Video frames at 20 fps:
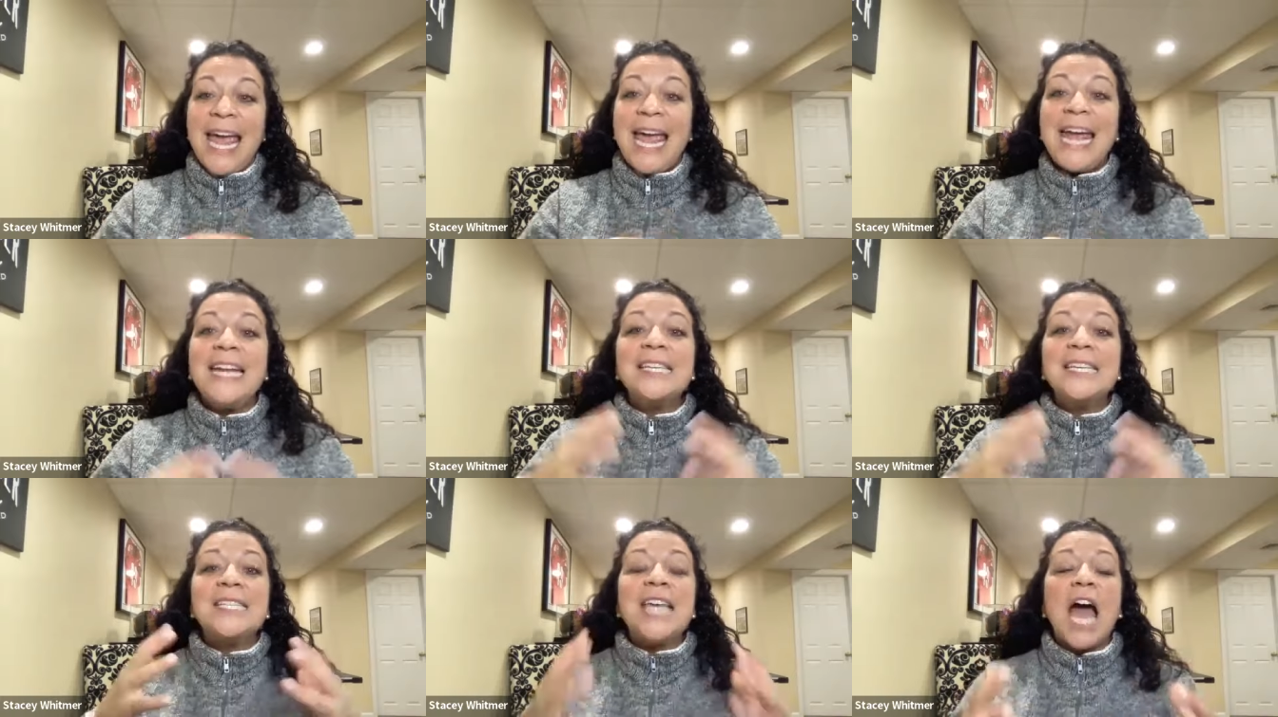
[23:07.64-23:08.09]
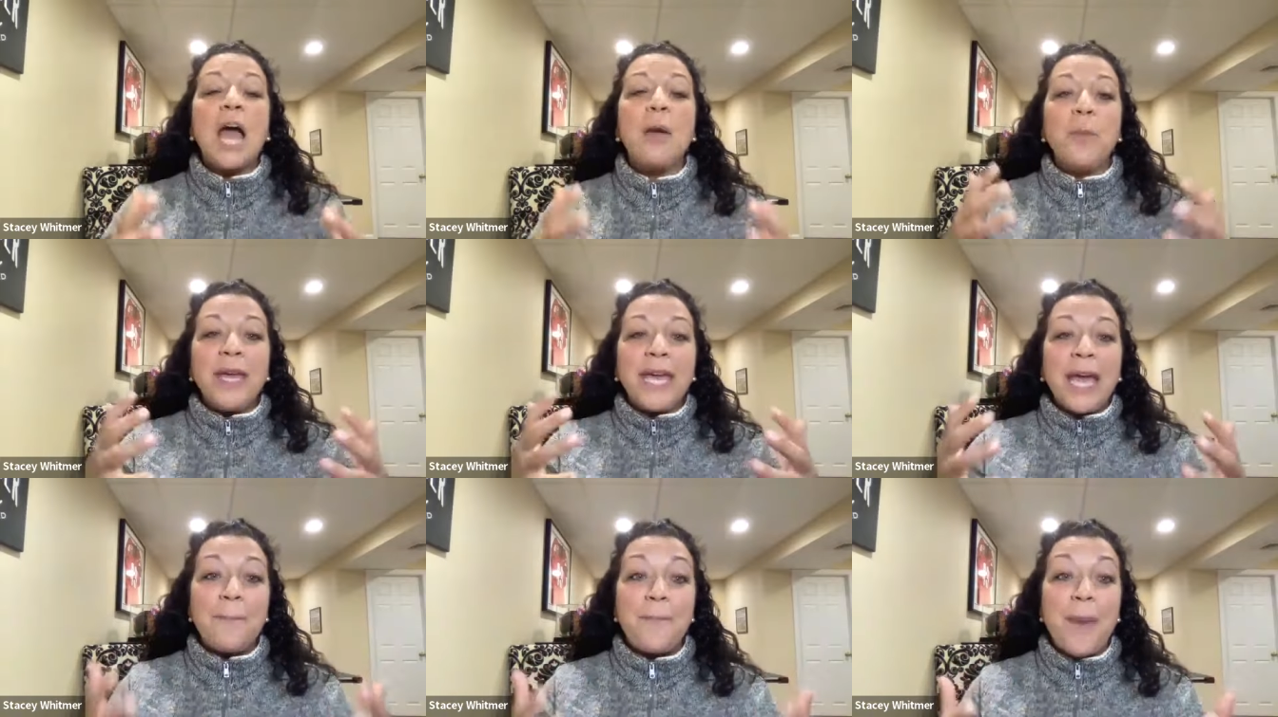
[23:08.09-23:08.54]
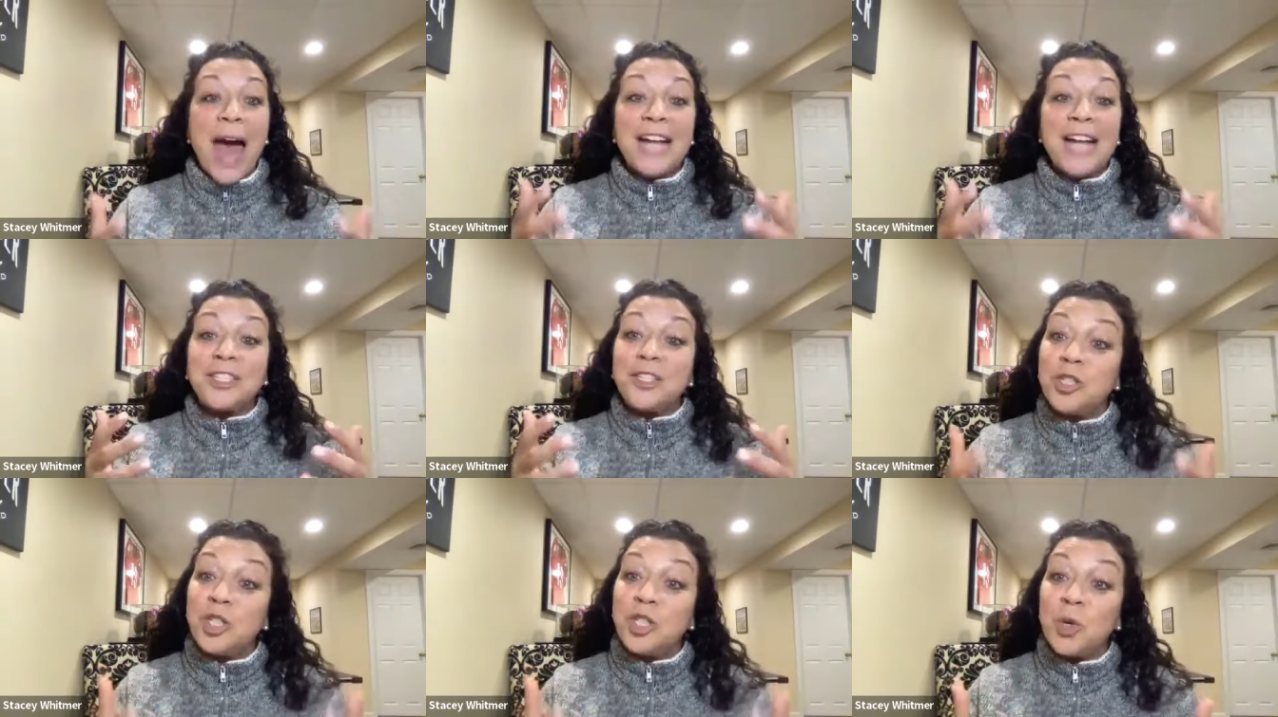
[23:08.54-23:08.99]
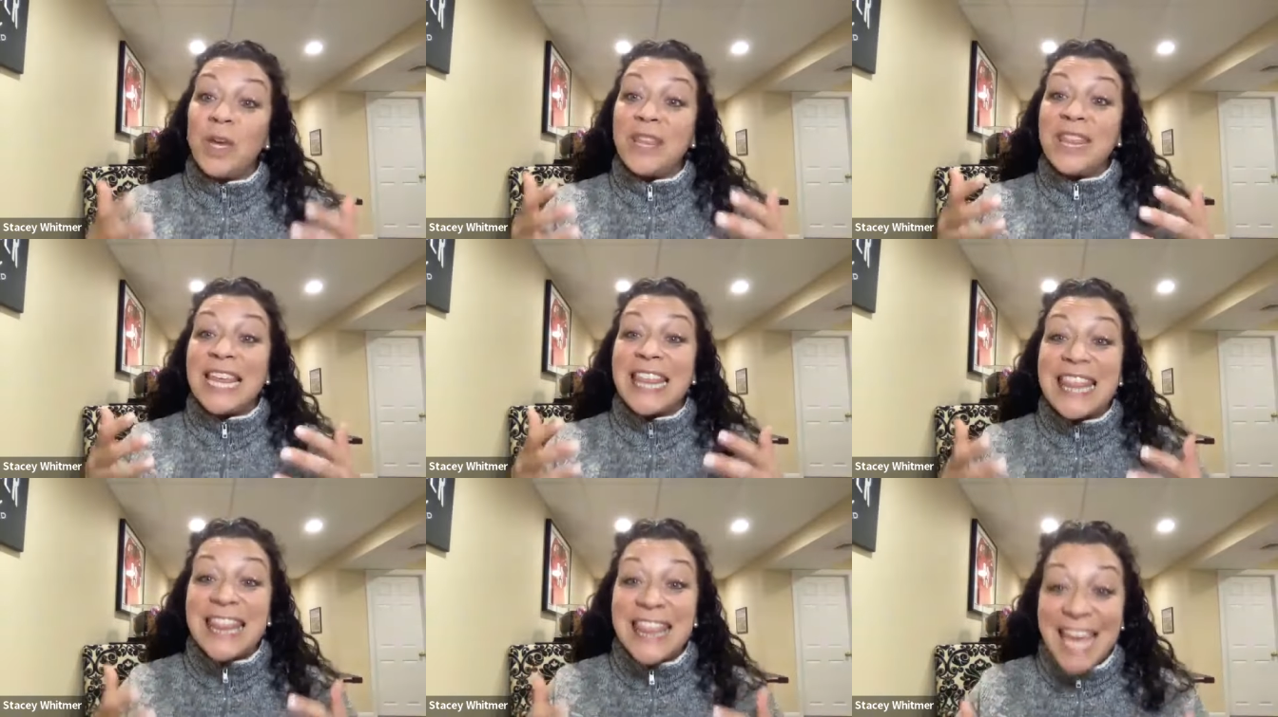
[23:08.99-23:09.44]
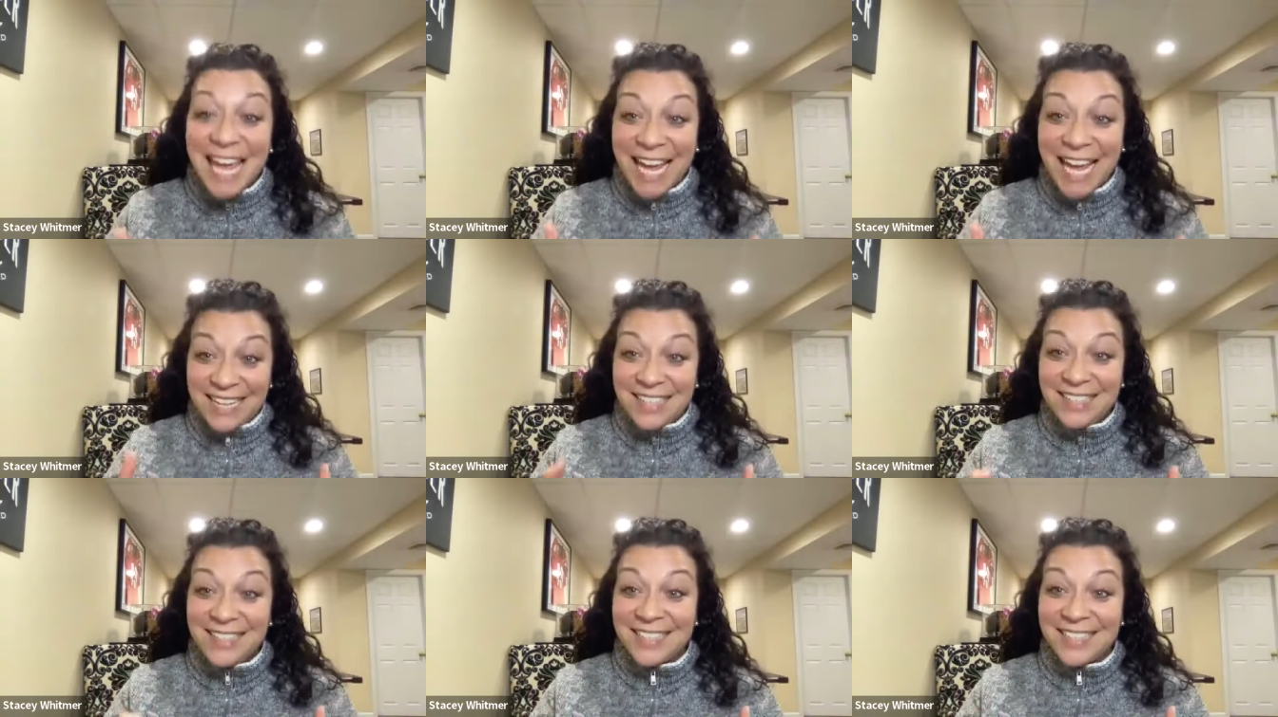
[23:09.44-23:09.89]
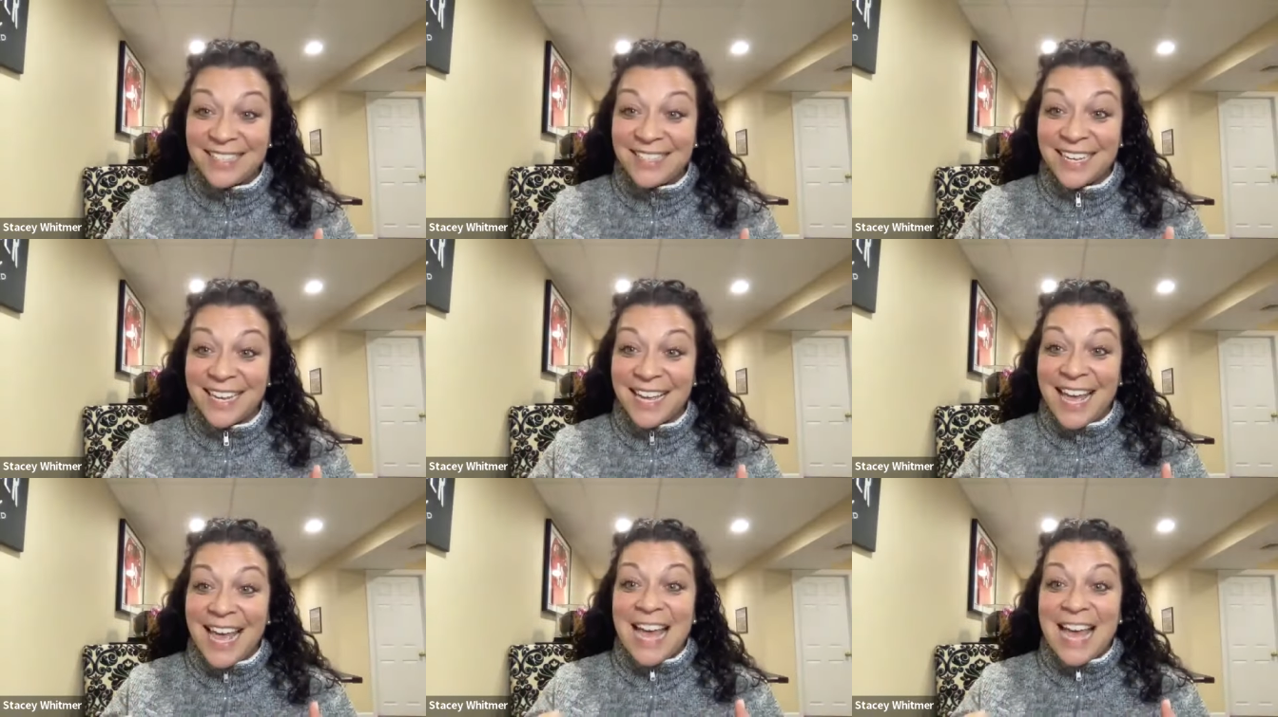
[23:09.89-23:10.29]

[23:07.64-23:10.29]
It is time we get back to doing the things